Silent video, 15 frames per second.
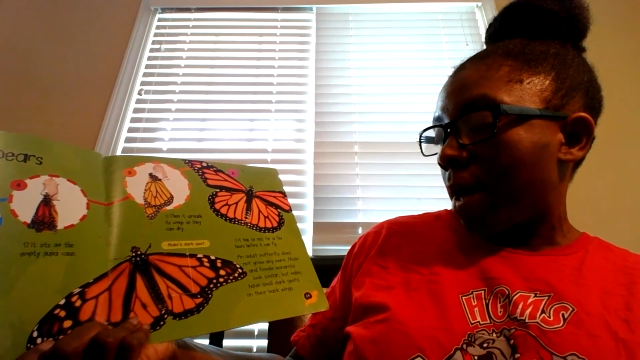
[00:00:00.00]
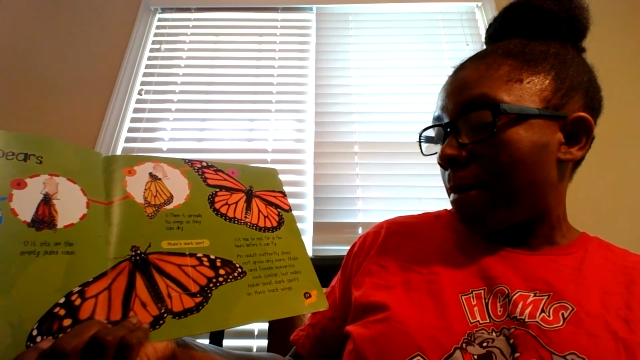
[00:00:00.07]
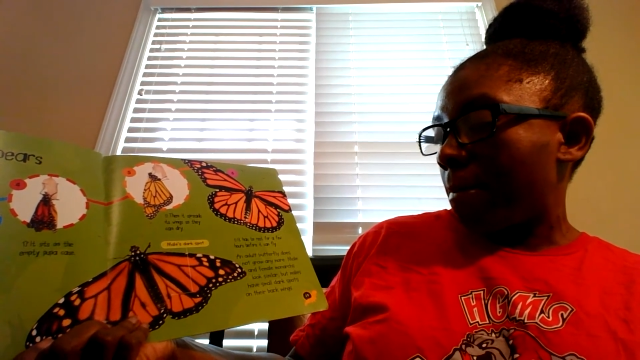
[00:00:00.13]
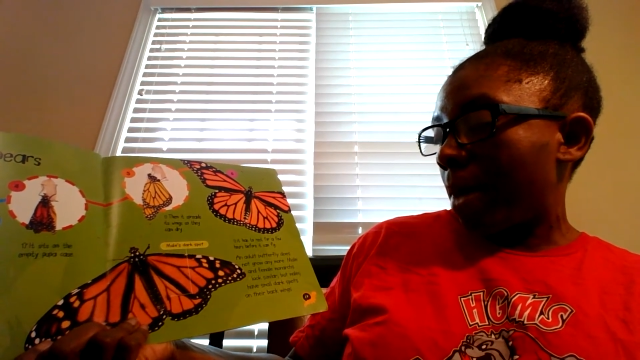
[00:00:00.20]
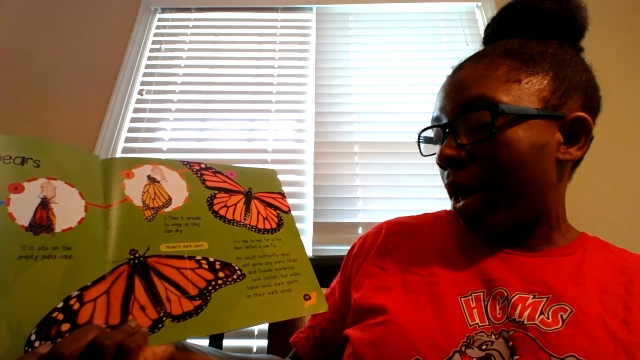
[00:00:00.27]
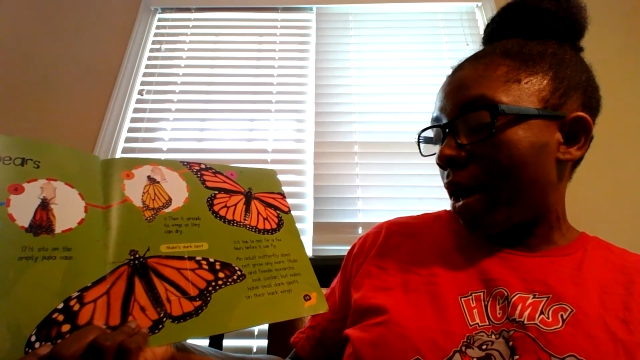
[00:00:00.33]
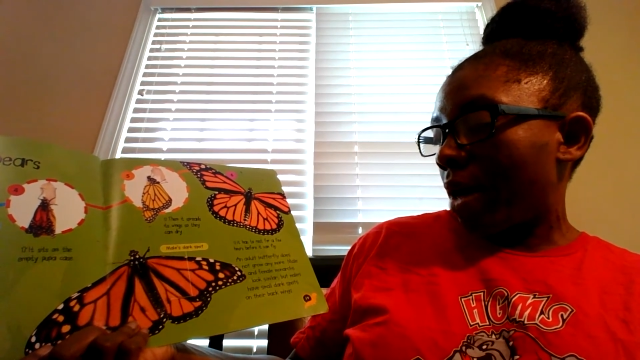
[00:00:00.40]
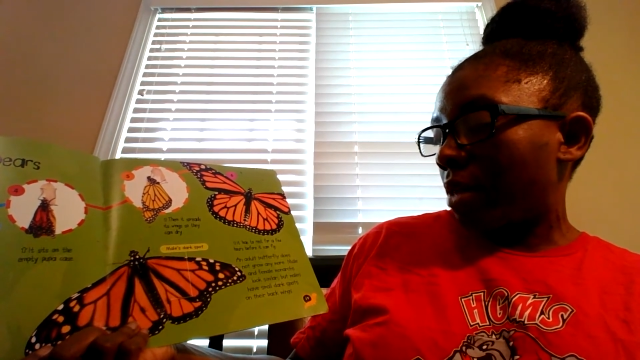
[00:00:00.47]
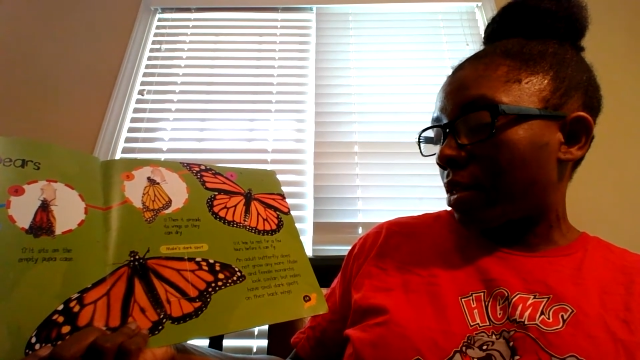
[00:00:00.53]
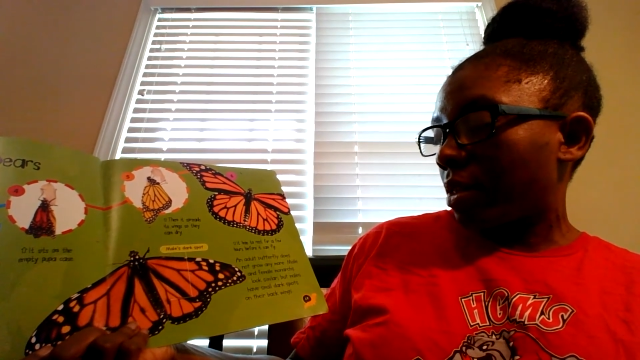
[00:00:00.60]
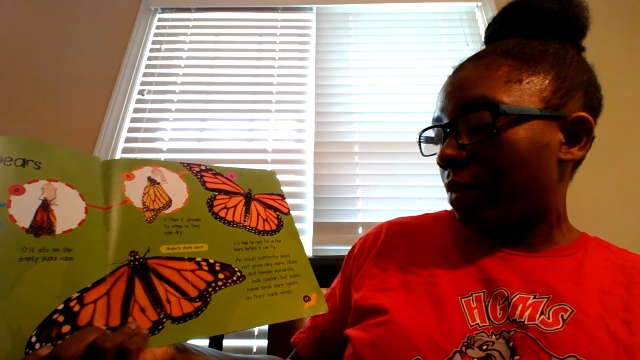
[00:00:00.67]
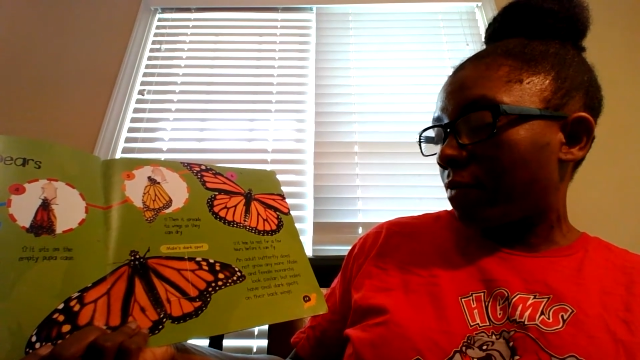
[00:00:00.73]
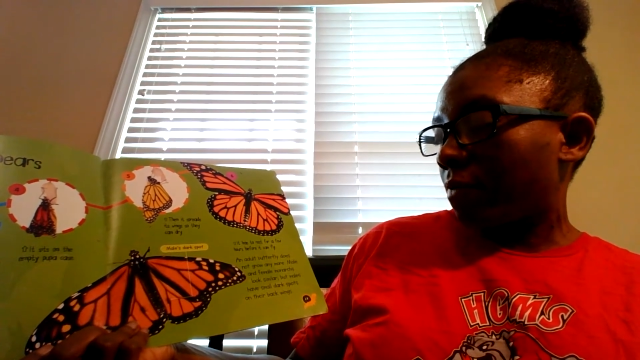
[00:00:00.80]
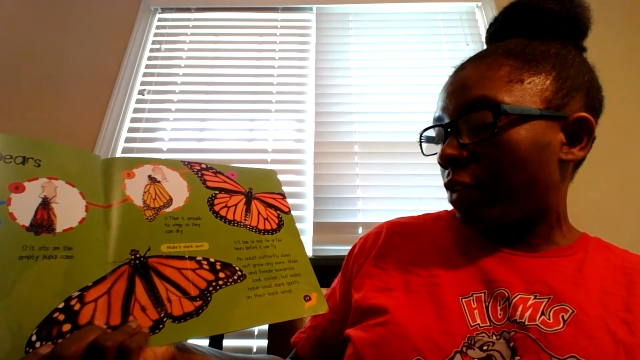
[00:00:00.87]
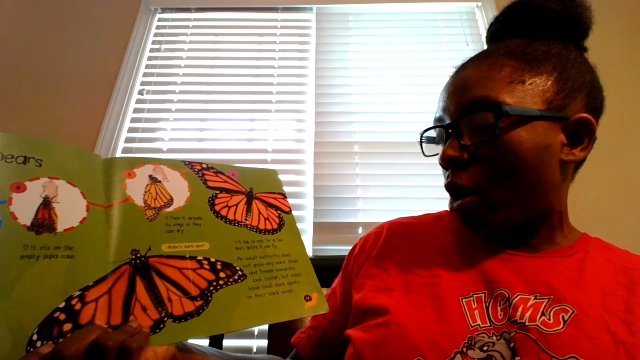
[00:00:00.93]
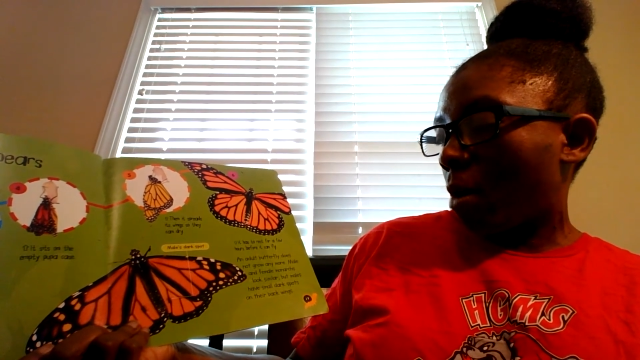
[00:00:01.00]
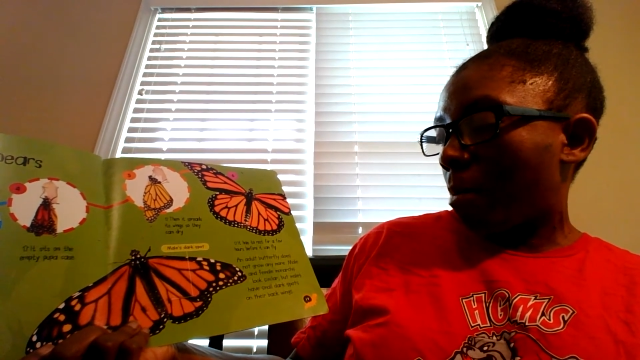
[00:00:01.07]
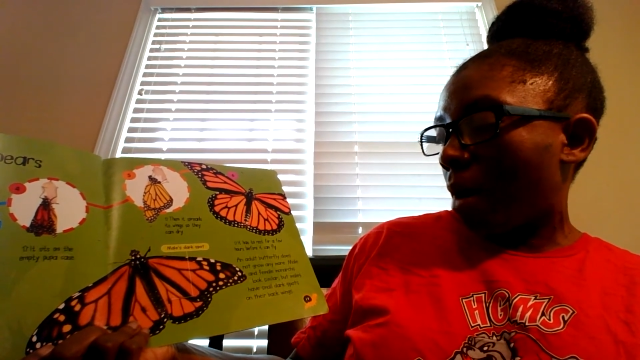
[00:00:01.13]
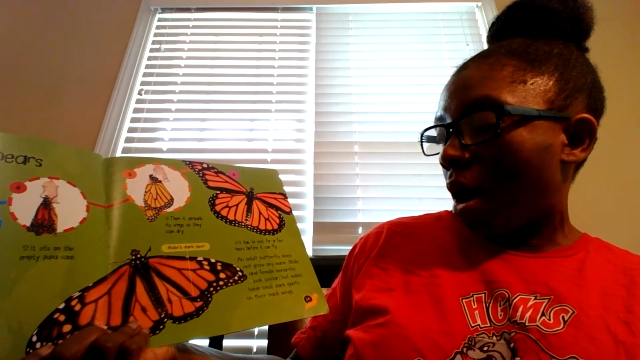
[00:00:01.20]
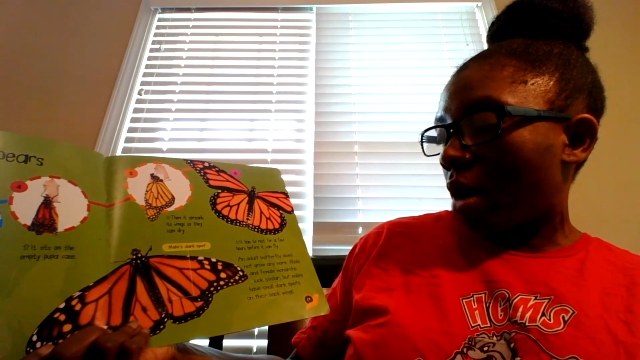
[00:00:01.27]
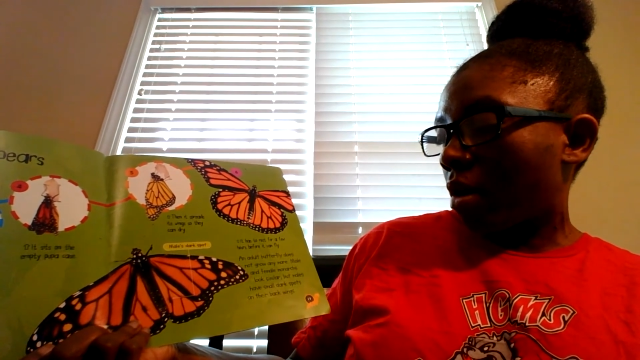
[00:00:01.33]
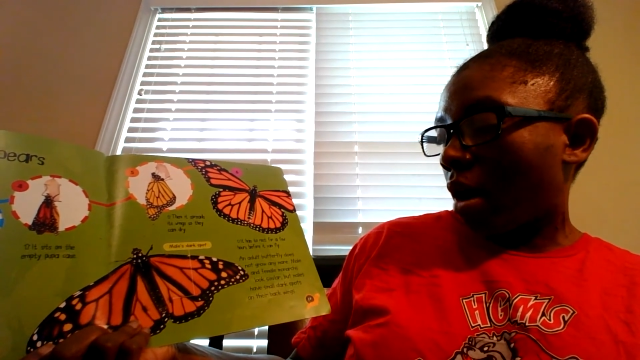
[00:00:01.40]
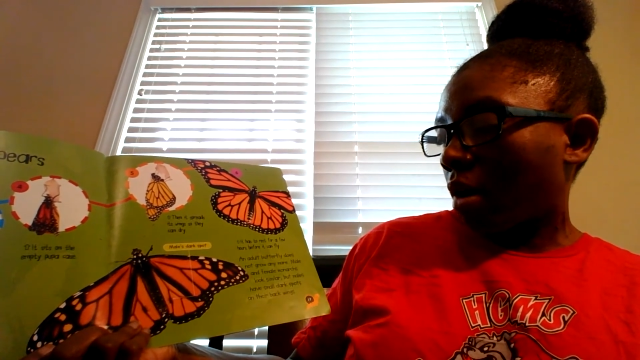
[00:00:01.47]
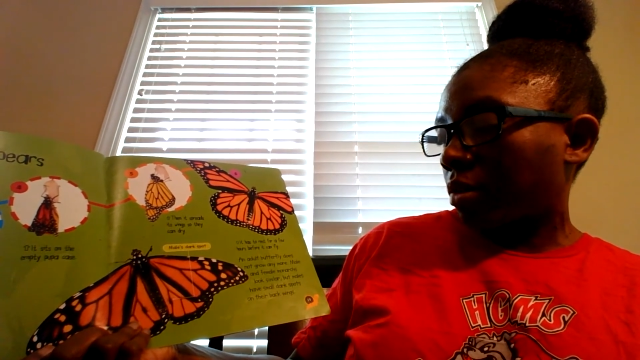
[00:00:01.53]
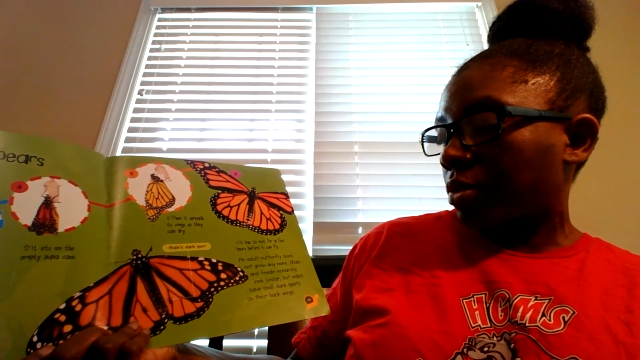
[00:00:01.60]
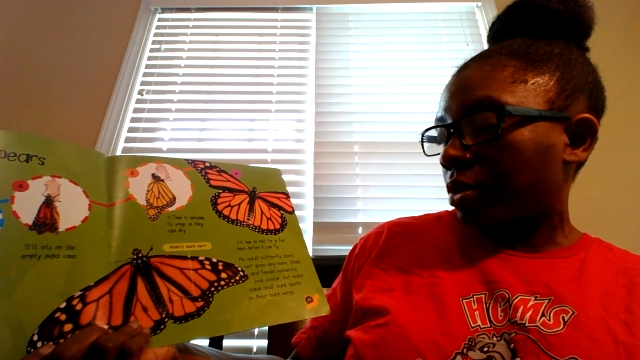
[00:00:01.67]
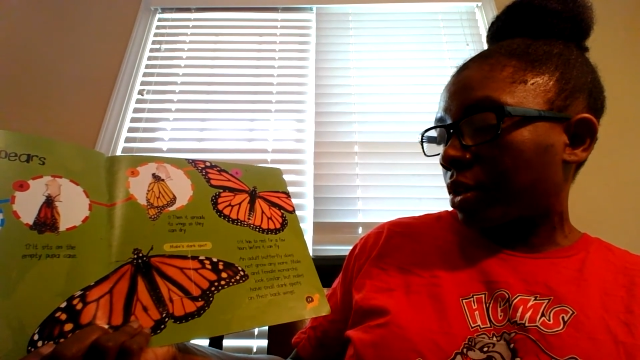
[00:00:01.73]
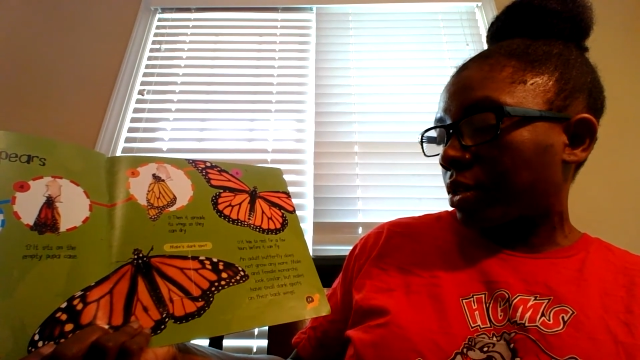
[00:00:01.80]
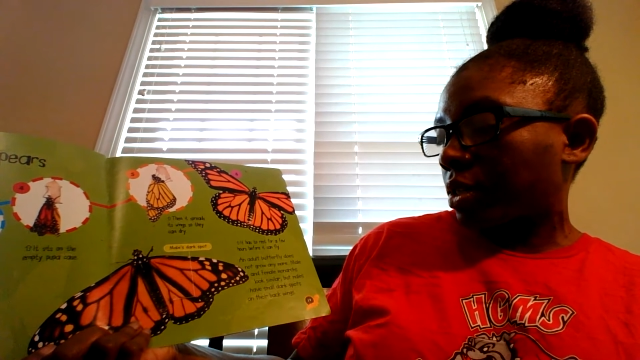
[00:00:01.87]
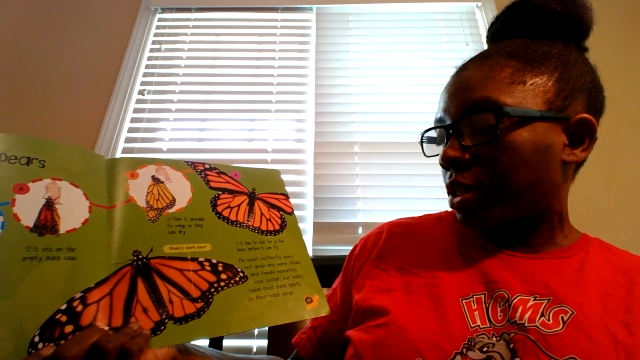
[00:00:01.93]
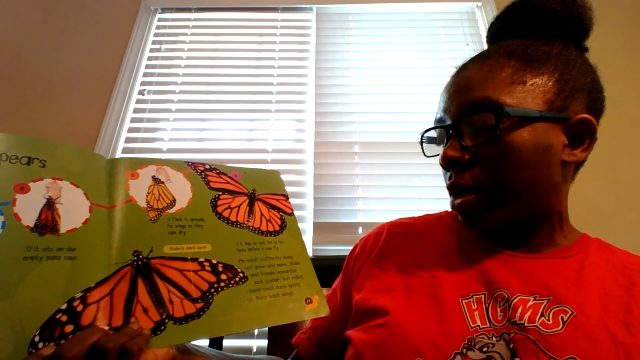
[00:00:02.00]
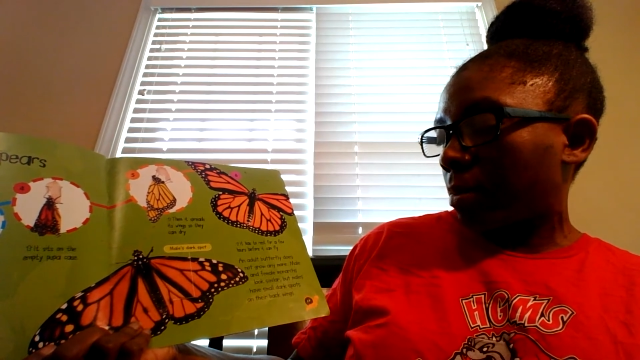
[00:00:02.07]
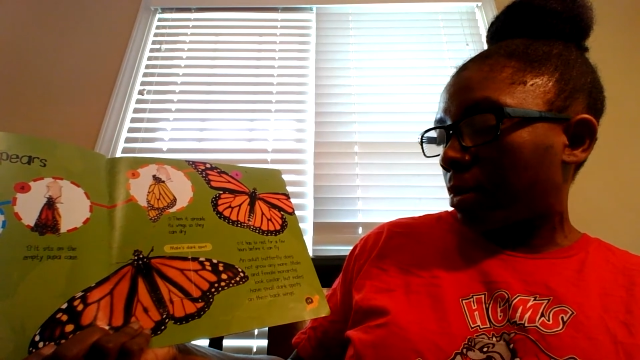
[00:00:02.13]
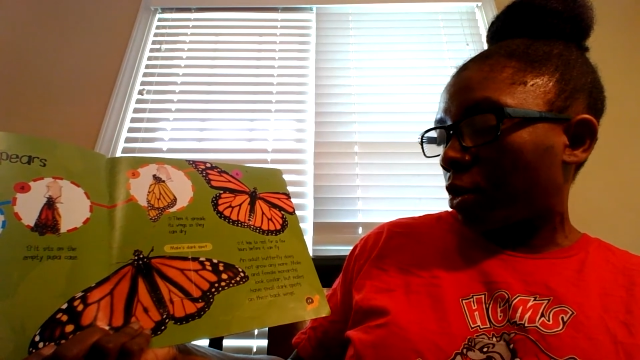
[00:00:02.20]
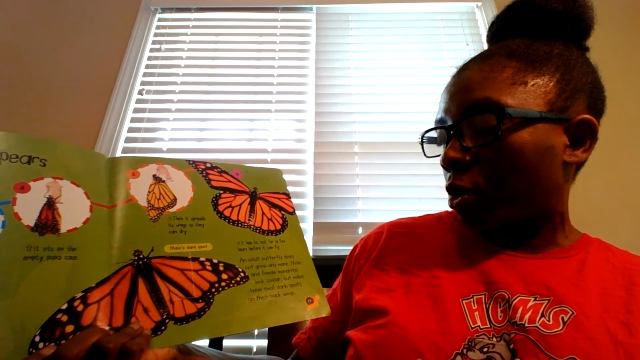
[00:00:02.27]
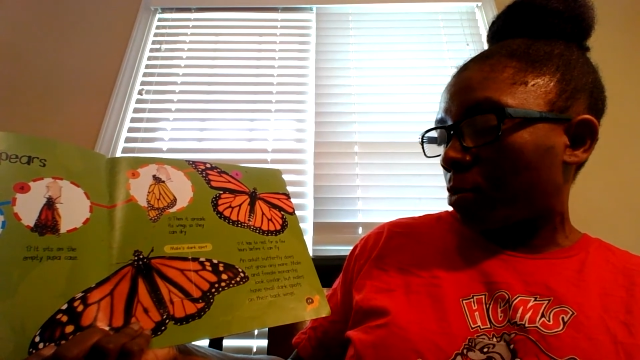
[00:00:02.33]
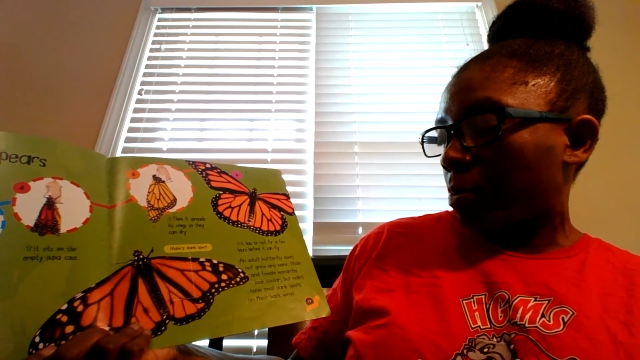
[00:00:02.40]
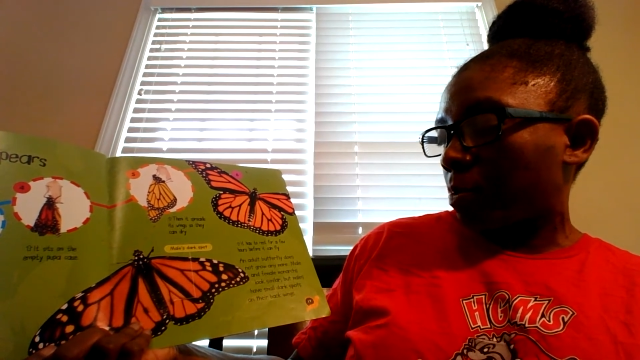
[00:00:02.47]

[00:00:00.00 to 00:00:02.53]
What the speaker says: Male and female monarchs look similar,